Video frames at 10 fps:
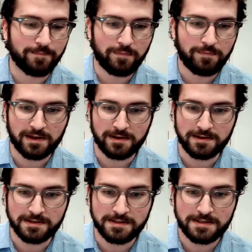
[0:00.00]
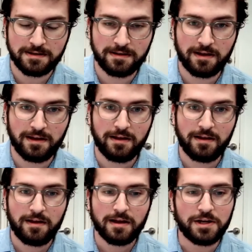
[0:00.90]
Because
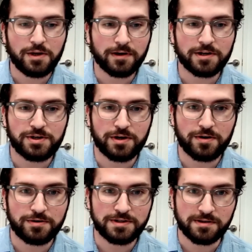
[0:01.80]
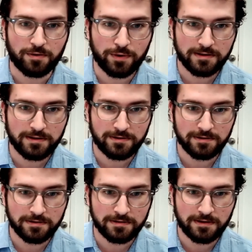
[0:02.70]
I do want to show just a quick
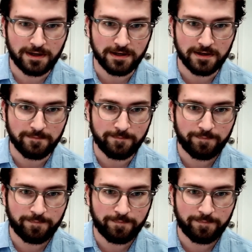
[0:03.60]
little, oh,